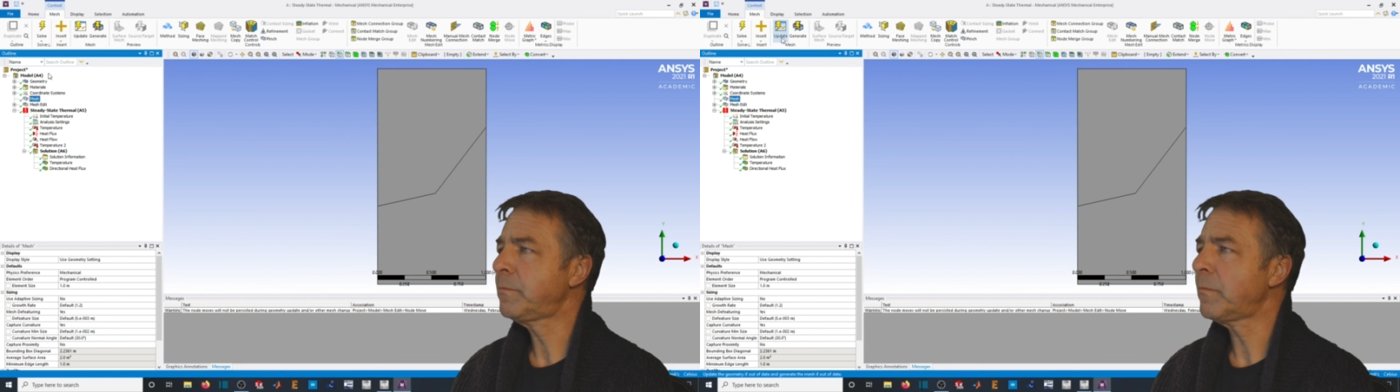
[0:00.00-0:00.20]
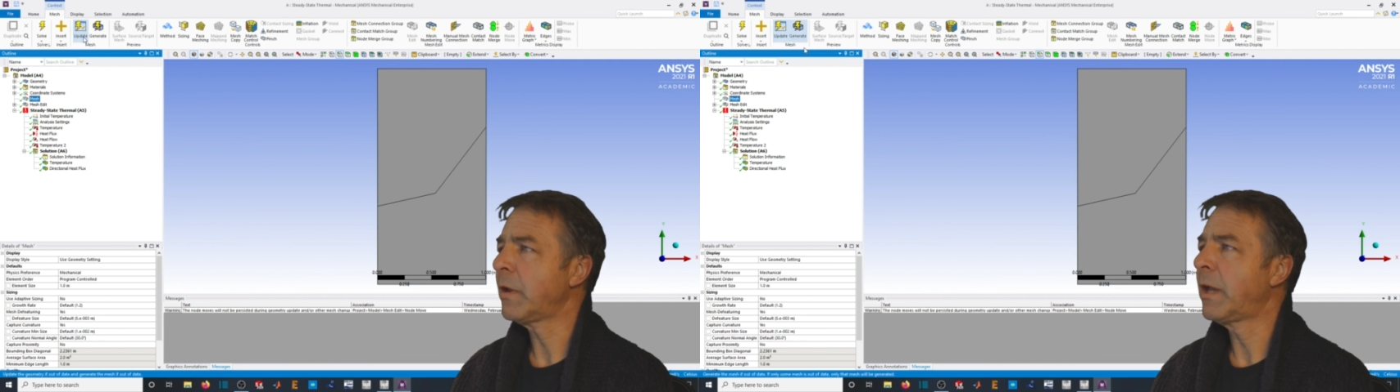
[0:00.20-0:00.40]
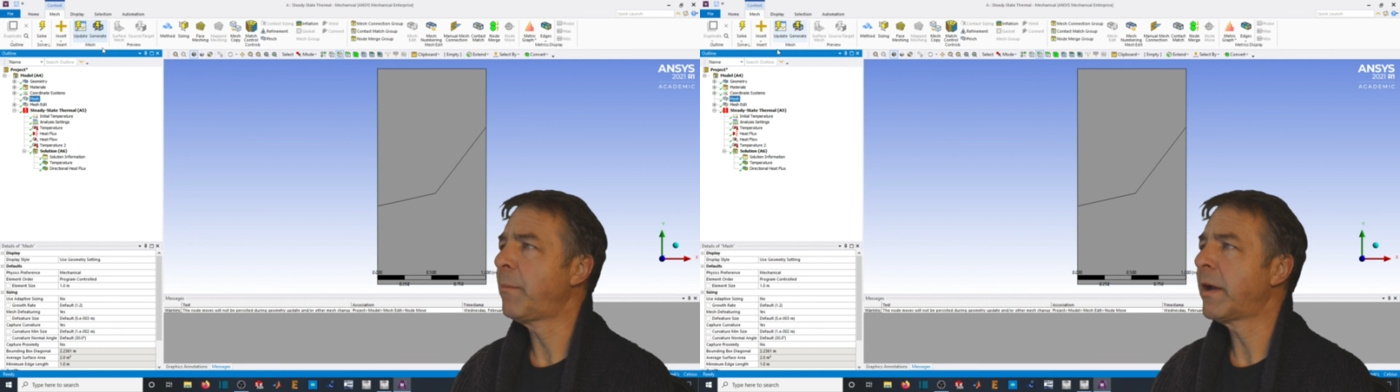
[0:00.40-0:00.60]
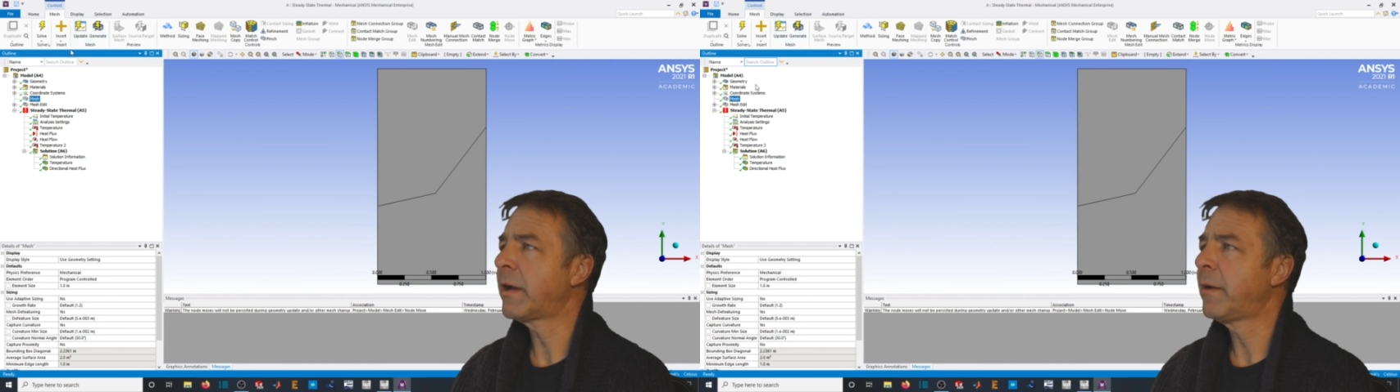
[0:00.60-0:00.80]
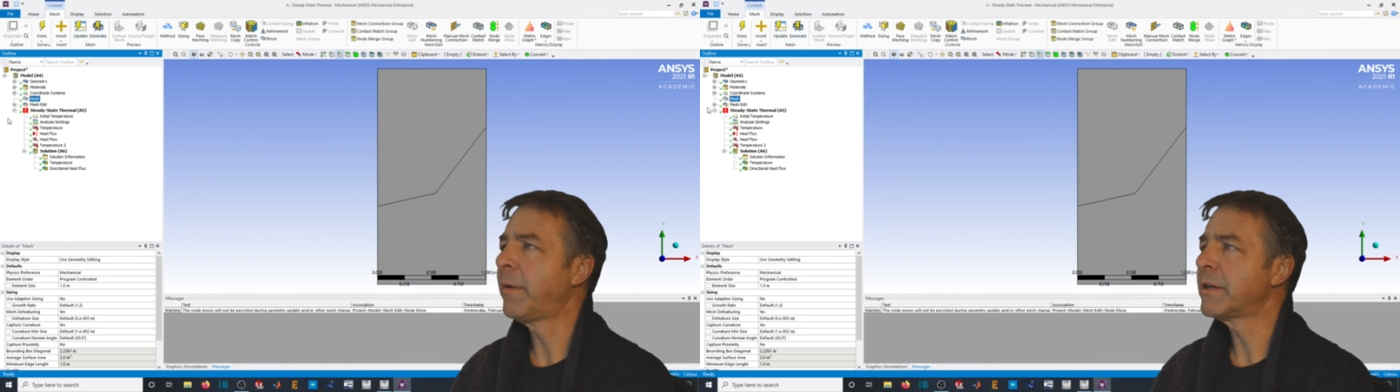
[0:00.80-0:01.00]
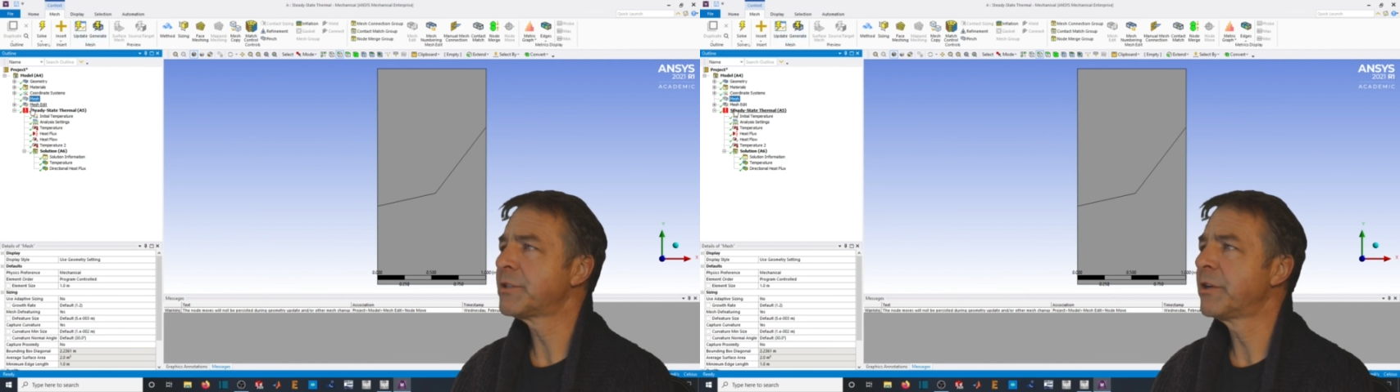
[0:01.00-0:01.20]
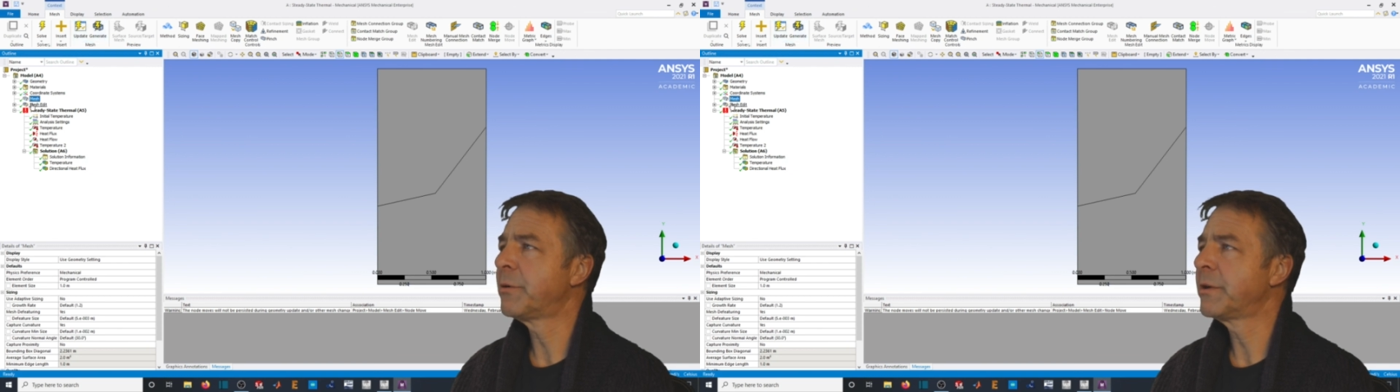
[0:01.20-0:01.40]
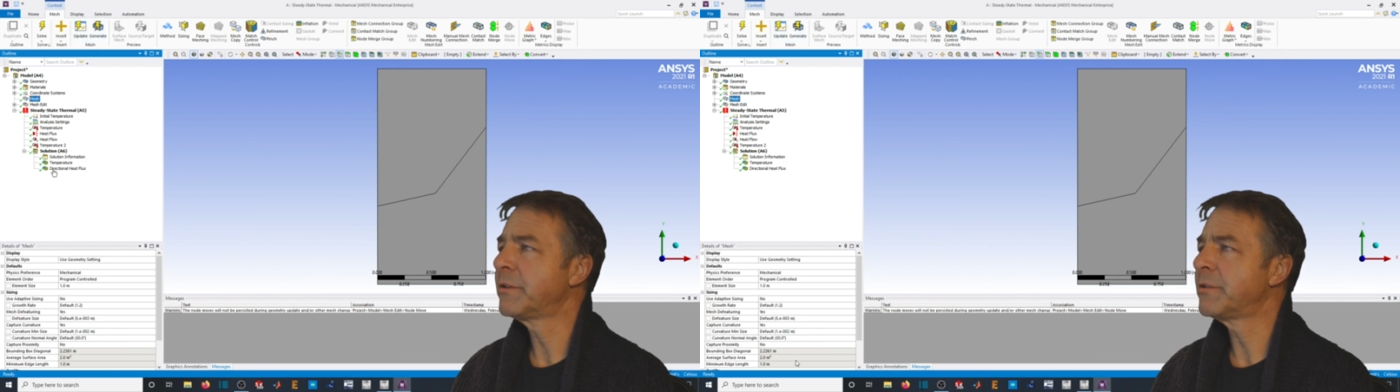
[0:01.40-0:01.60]
I'm actually
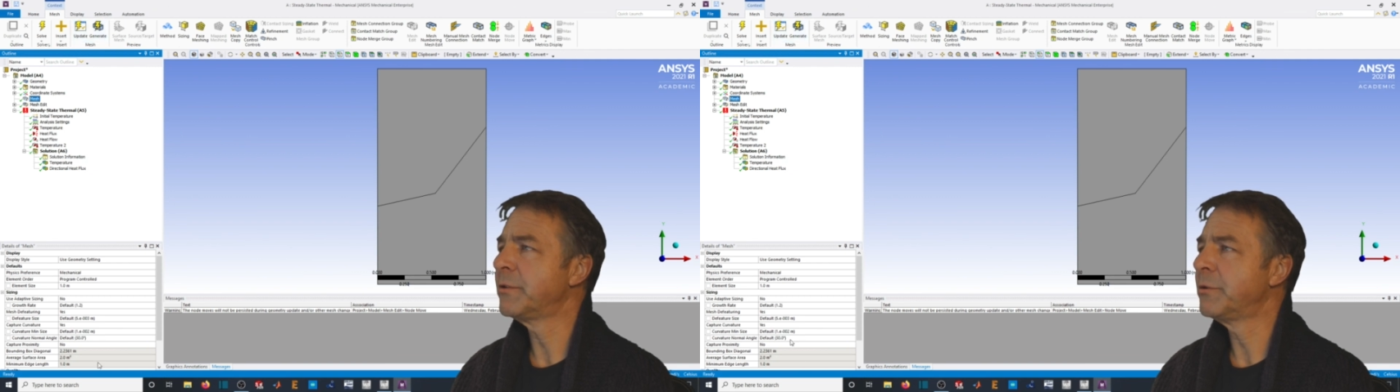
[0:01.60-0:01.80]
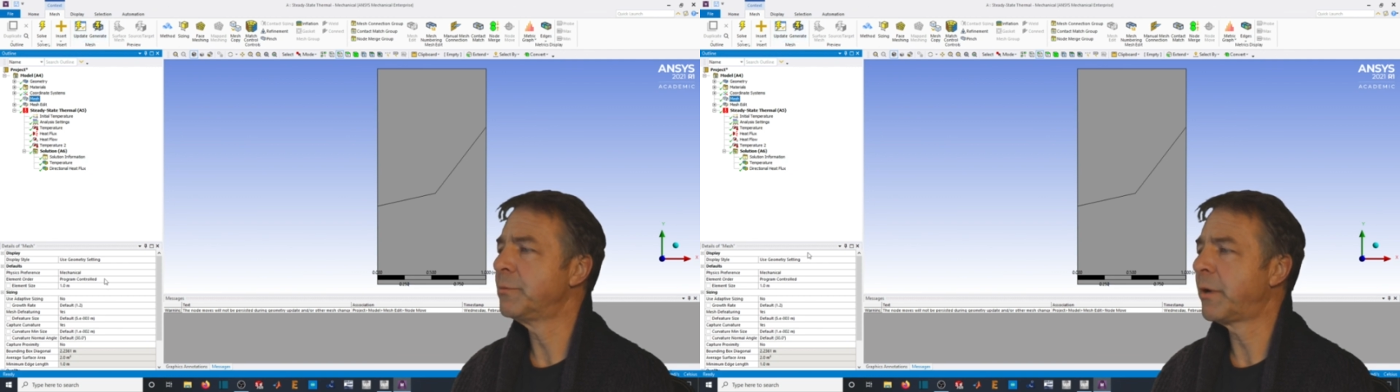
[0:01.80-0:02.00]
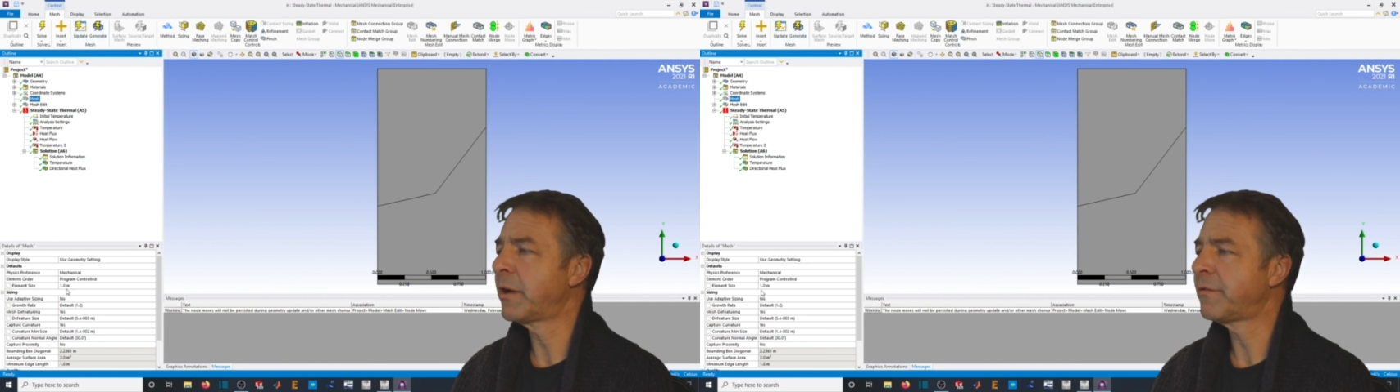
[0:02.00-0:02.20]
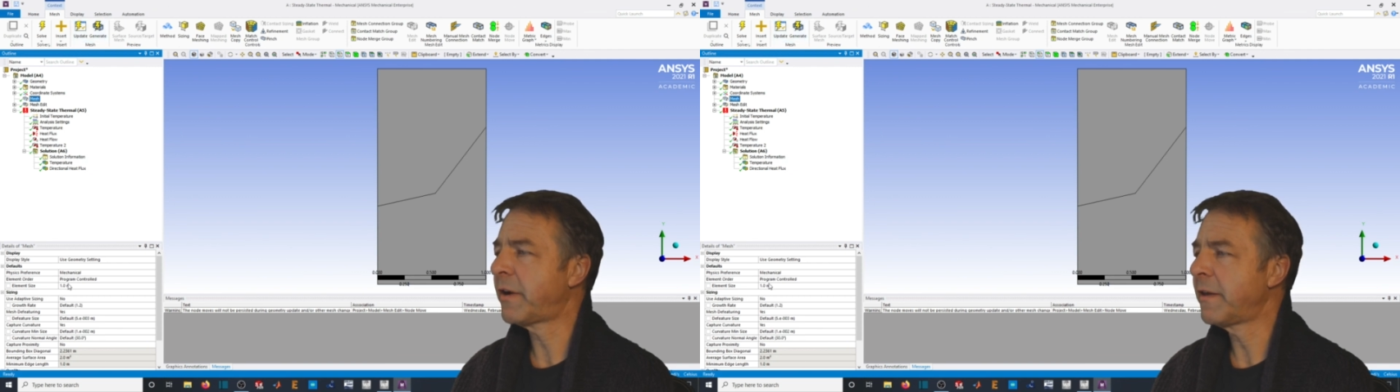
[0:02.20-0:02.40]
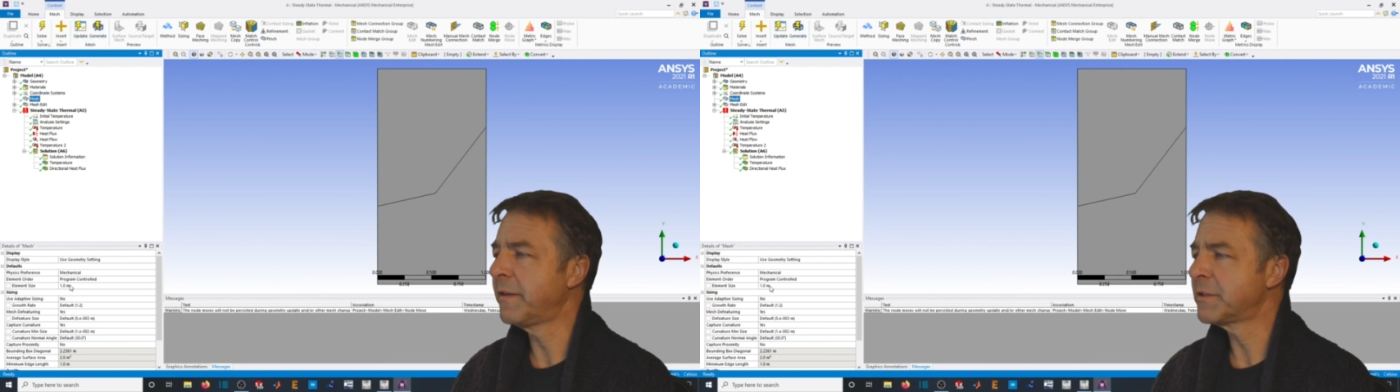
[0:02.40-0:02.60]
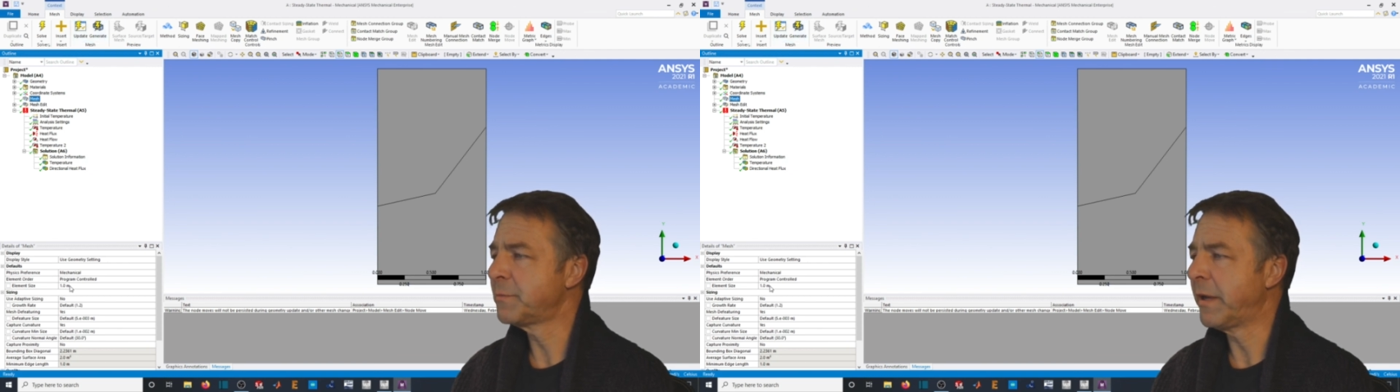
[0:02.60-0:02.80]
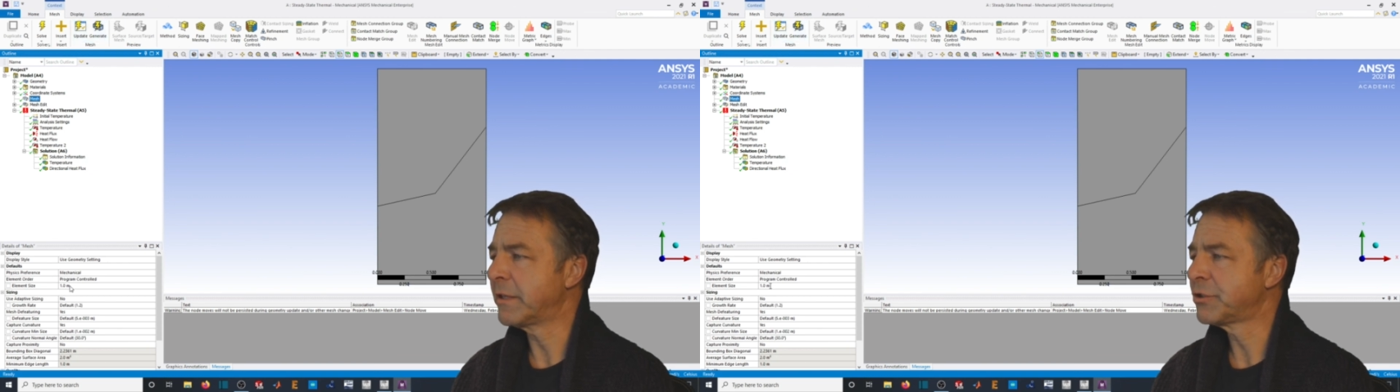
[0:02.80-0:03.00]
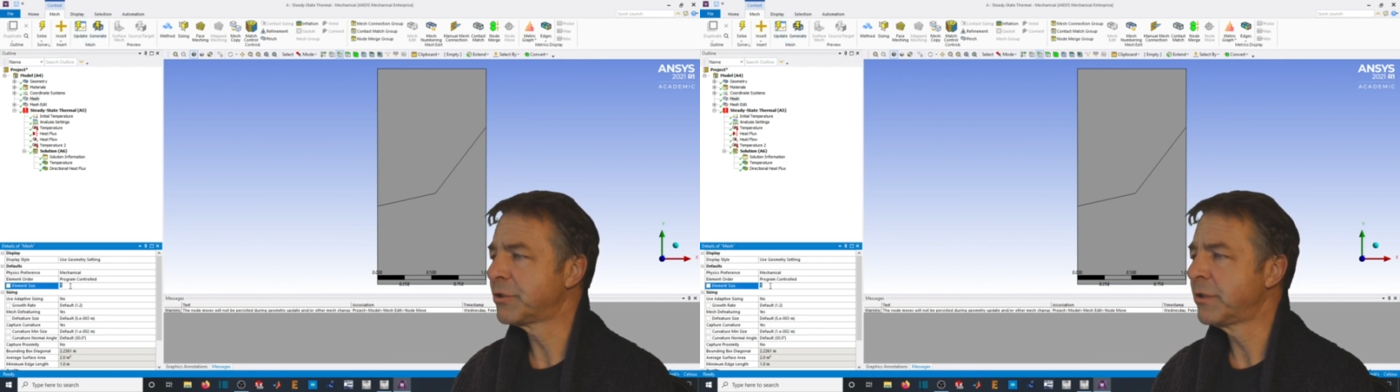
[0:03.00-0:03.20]
going to modify this
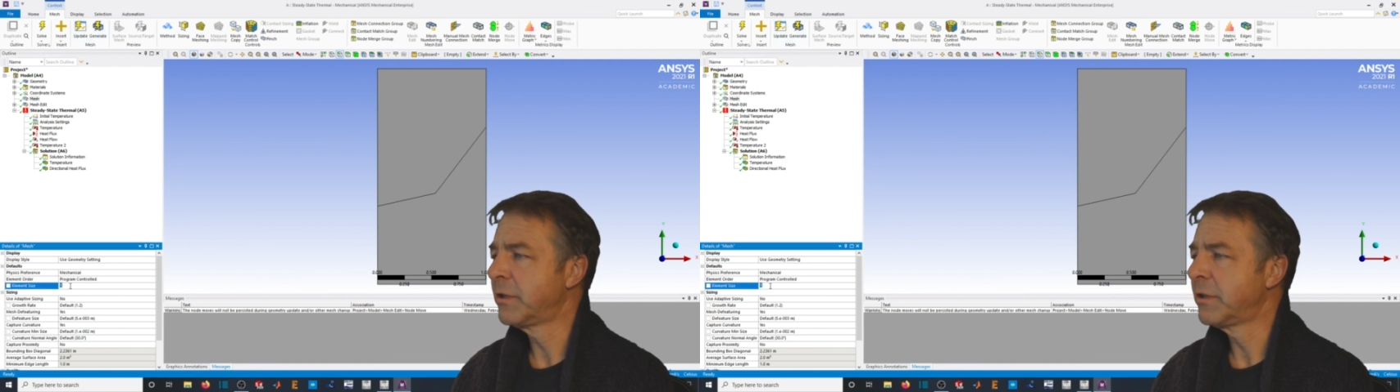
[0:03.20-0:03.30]
mesh.